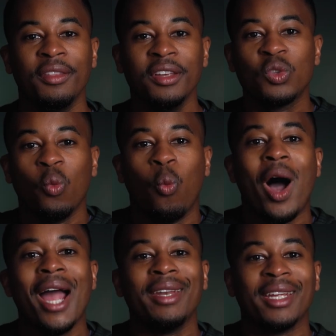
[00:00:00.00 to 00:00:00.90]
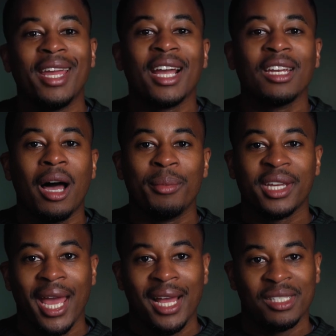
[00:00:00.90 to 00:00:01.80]
This widening economic
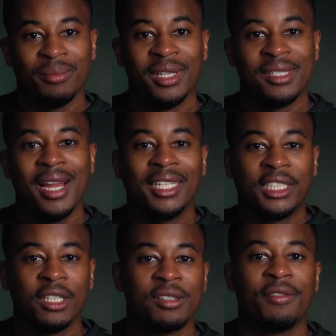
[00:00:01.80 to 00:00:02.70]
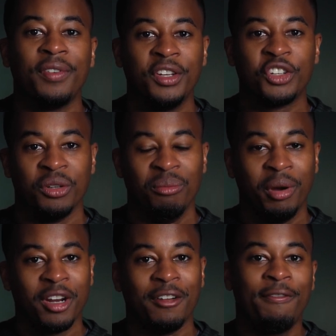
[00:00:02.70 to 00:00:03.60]
chasm is not just a feature,
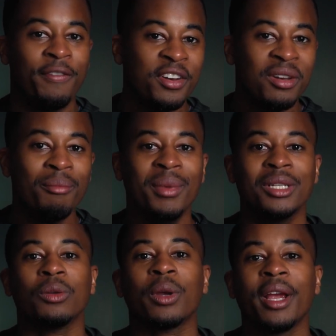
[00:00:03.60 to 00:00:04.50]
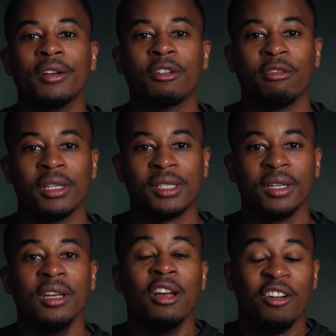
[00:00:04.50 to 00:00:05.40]
but a fundamental
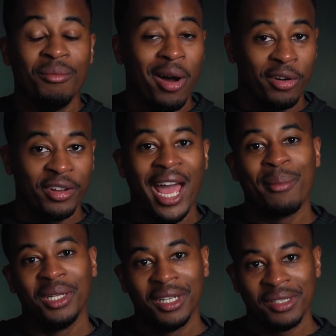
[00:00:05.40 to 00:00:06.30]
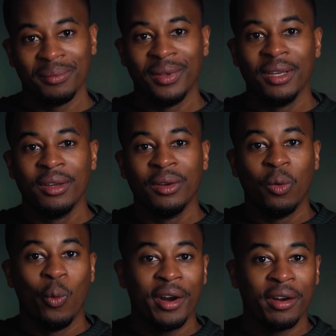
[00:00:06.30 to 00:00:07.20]
characteristic of modern capitalism,
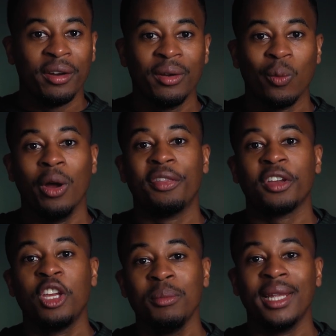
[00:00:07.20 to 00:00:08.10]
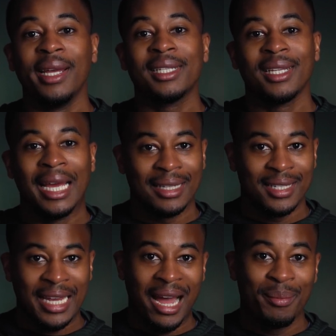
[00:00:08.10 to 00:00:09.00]
where wealth accumulates at the
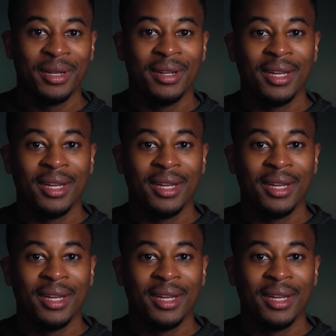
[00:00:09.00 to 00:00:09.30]
top,